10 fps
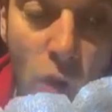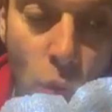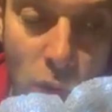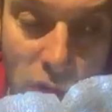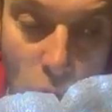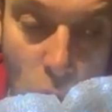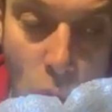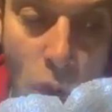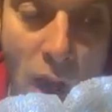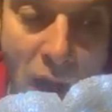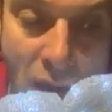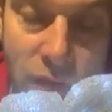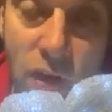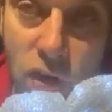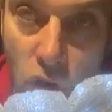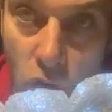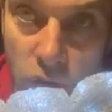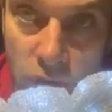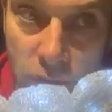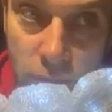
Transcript: We all have God.